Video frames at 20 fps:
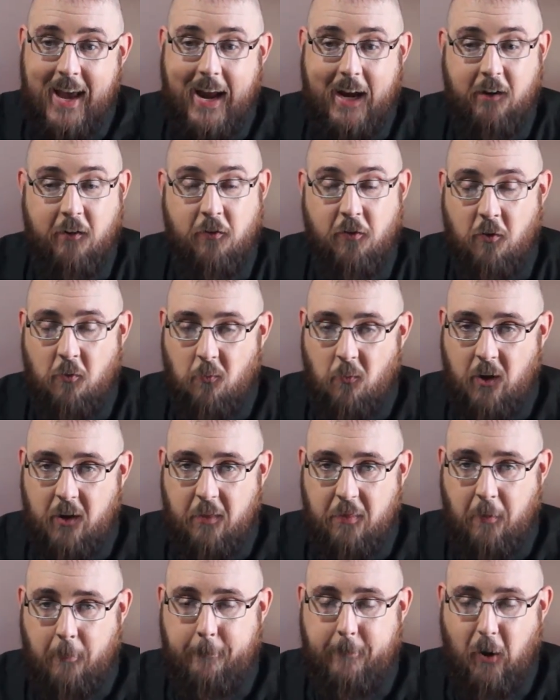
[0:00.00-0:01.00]
and you don't
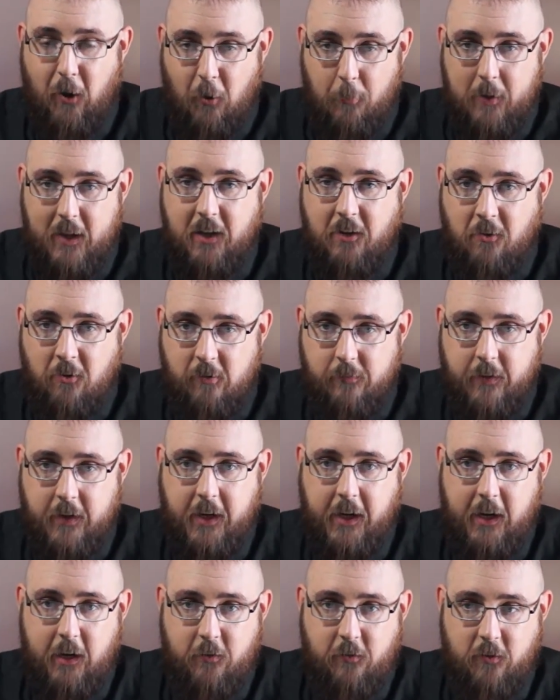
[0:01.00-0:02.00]
want the permanent
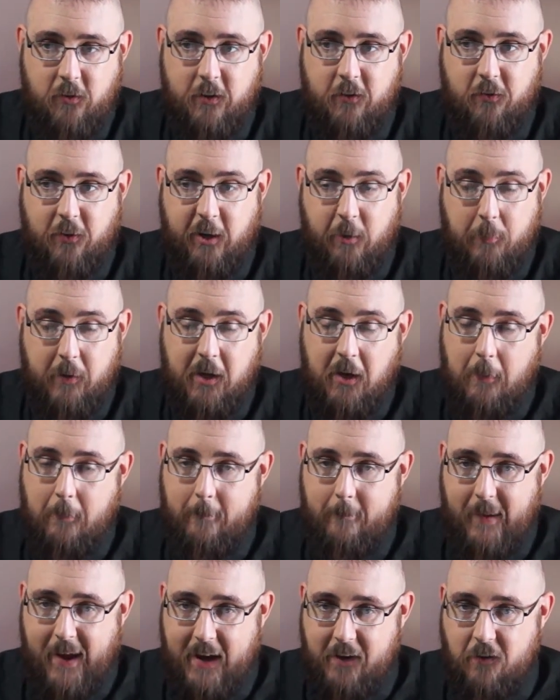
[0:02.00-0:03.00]
notification that's going to
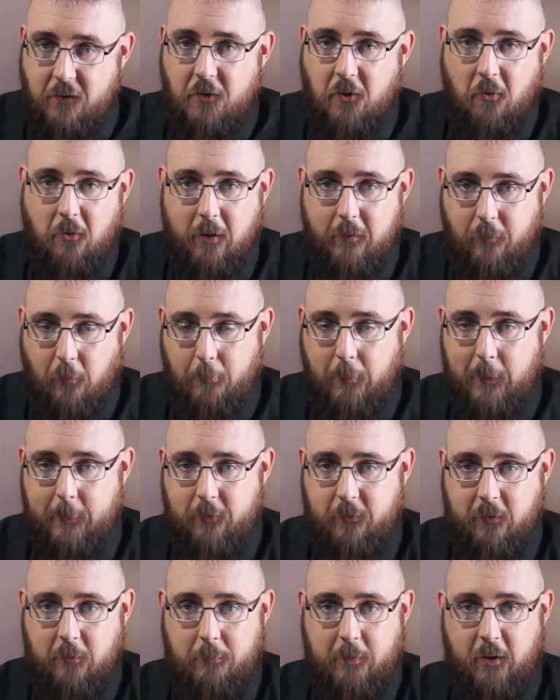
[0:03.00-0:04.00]
become mandatory for
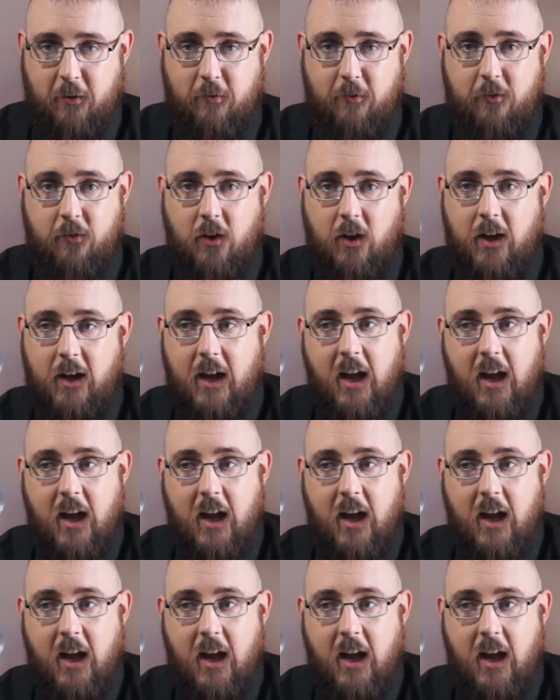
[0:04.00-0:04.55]
people's computers,